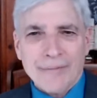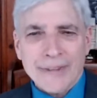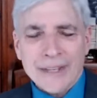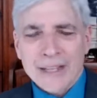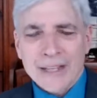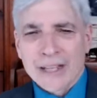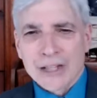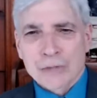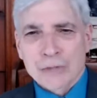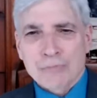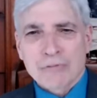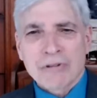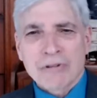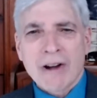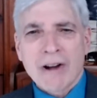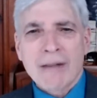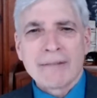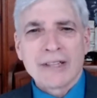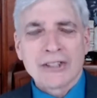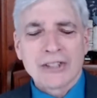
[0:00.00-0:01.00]
is
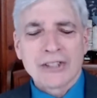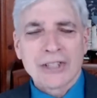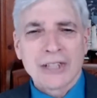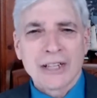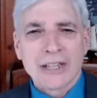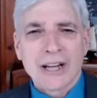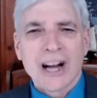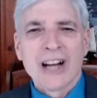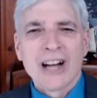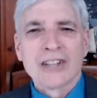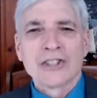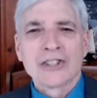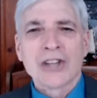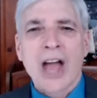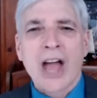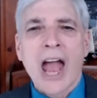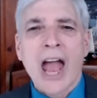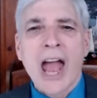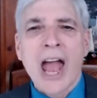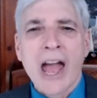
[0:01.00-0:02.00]
promising us
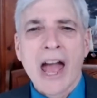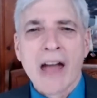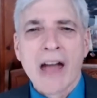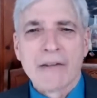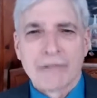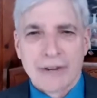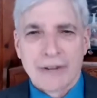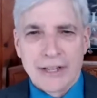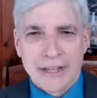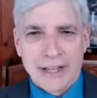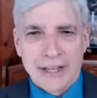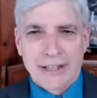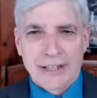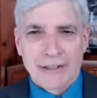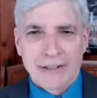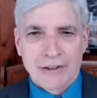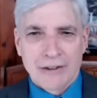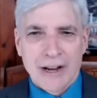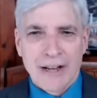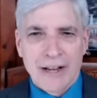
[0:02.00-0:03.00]
everything,
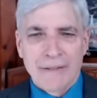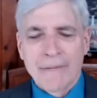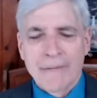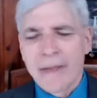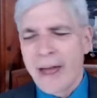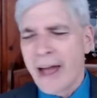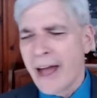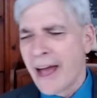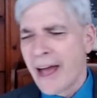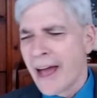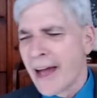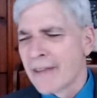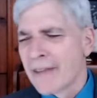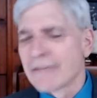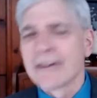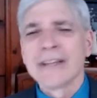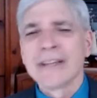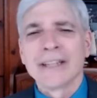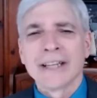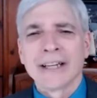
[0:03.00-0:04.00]
right?
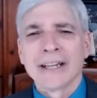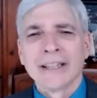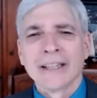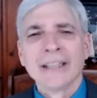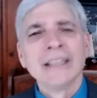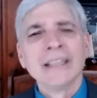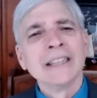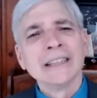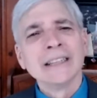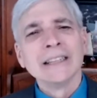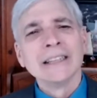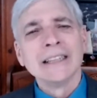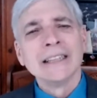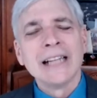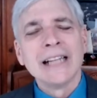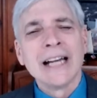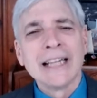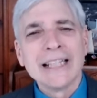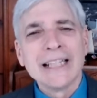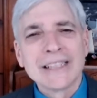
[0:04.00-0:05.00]
Everything.
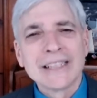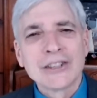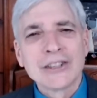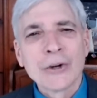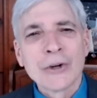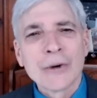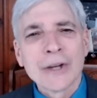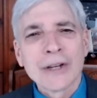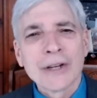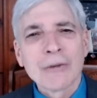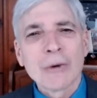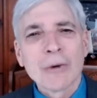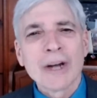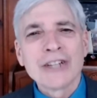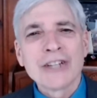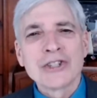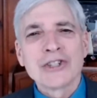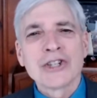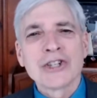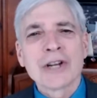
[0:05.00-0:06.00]
And he's doing
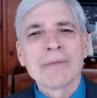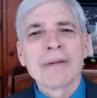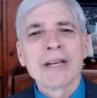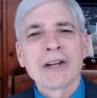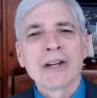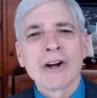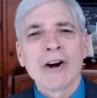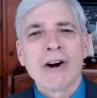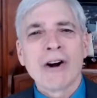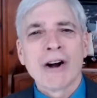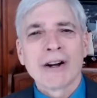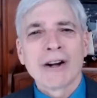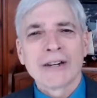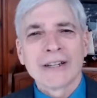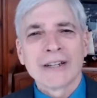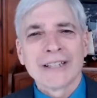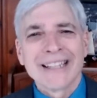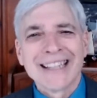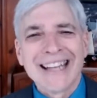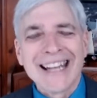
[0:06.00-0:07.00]
what Jimmy
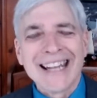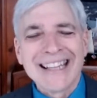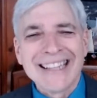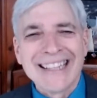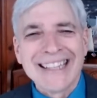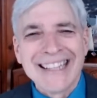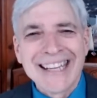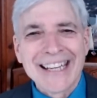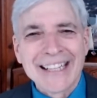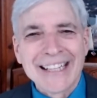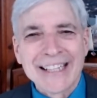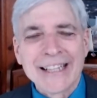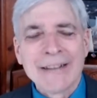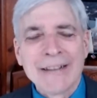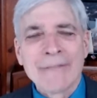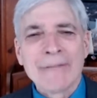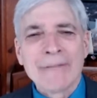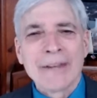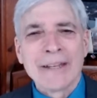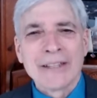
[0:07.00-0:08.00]
Carter did
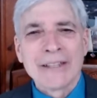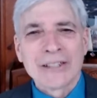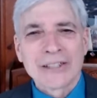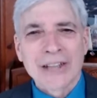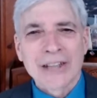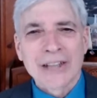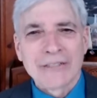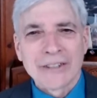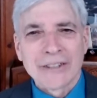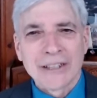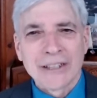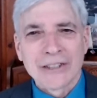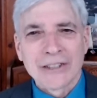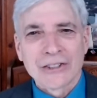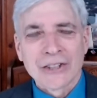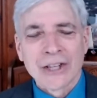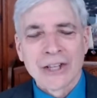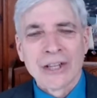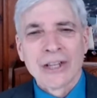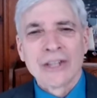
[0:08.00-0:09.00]
in the 70s.
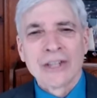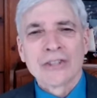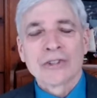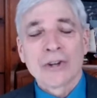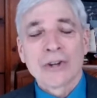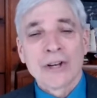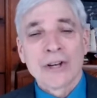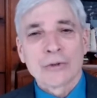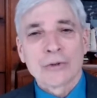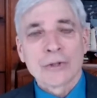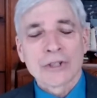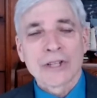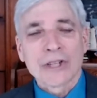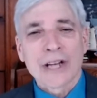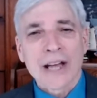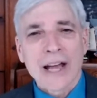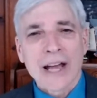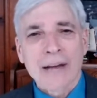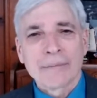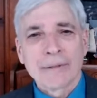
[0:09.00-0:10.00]
So here's what's going
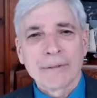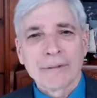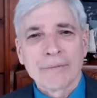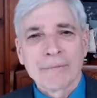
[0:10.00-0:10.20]
to happen.